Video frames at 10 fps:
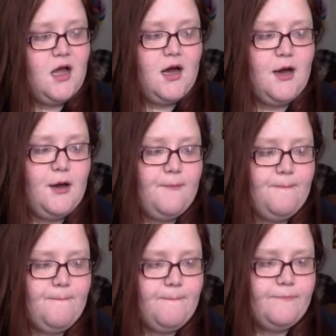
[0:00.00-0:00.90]
I
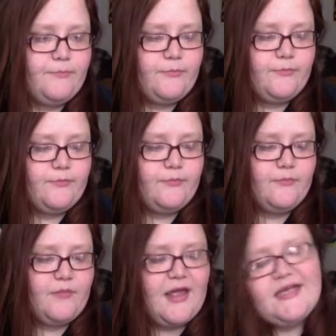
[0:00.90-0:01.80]

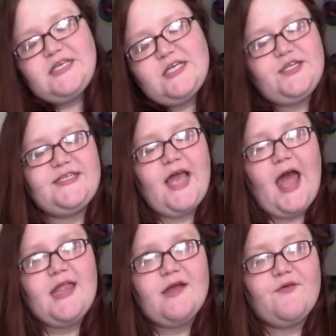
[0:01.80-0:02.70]
guess I shouldn't say
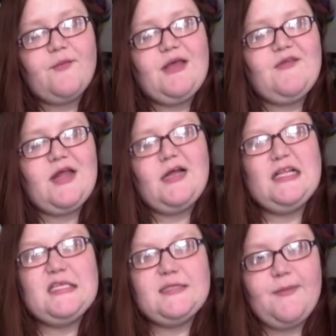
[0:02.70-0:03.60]
I never weave in
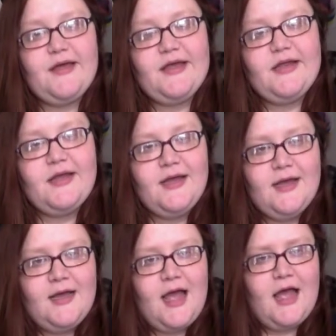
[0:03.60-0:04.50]
ends, but
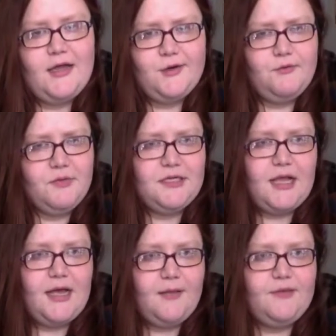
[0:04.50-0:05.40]
I don't
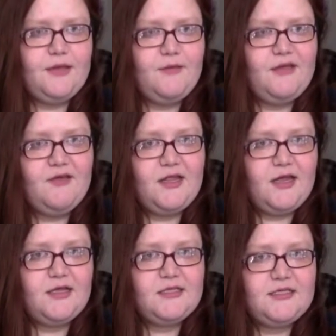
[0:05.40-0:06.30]
reliably weave in
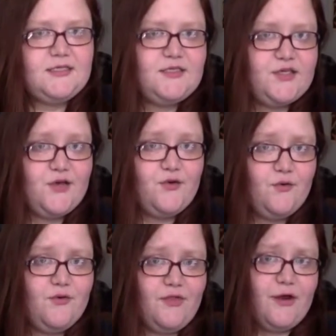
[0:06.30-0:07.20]
ends, and
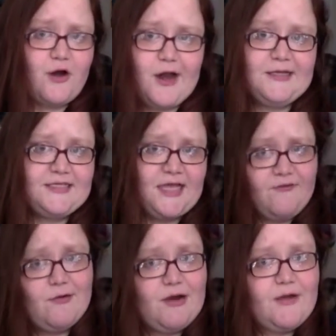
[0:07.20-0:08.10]
so there are ends
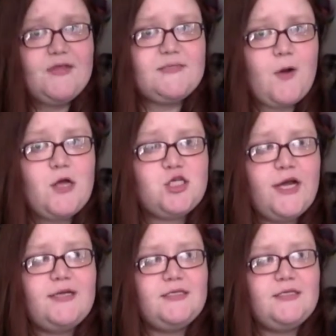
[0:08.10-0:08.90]
everywhere in this project.